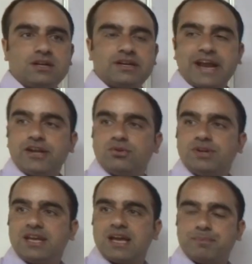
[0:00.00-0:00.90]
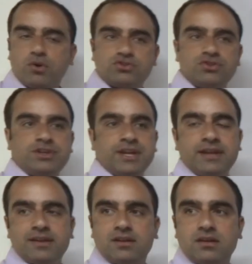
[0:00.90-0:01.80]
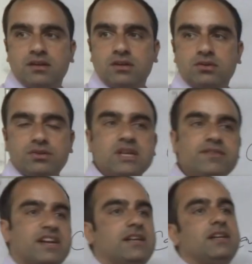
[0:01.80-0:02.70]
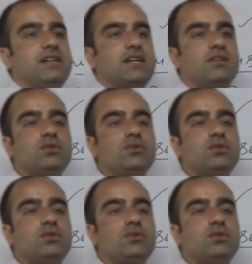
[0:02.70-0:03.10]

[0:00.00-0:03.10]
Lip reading: tried to take opportunity to invade India.